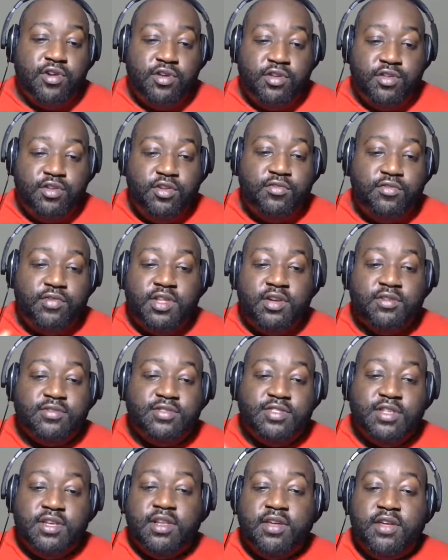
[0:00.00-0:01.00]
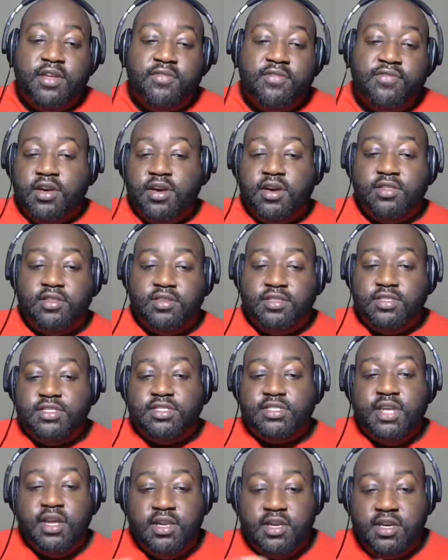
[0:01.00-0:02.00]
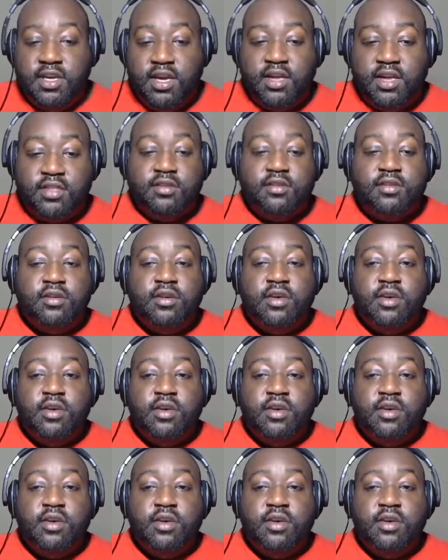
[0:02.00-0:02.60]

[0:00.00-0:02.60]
you and your significant other to stay together,